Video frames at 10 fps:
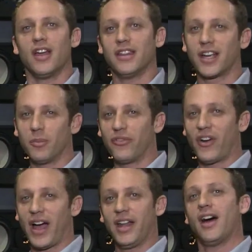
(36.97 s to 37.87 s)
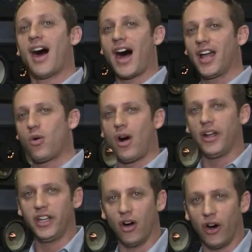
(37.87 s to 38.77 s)
that can provide high
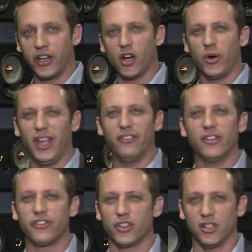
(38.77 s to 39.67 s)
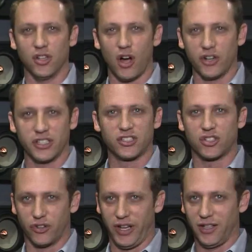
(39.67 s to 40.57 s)
quality audio even for the largest
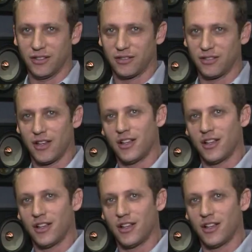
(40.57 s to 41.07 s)
screens.